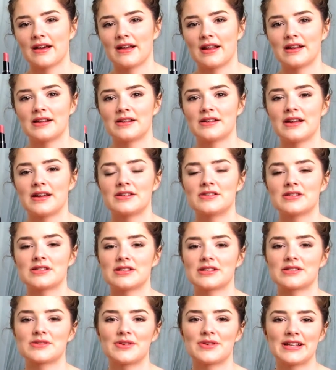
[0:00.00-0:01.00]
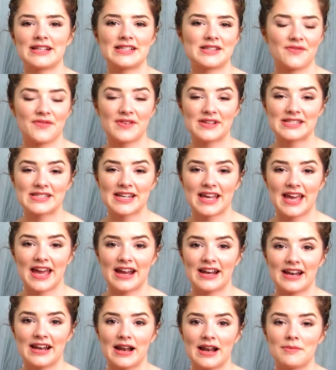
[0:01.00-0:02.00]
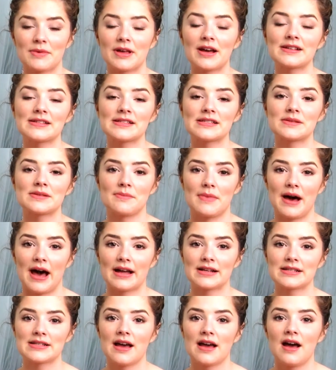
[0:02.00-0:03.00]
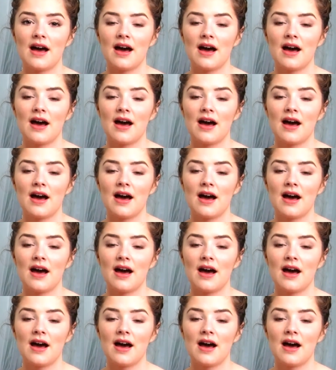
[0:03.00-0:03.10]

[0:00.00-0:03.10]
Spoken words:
and it just looks really sophisticated, and because it's matte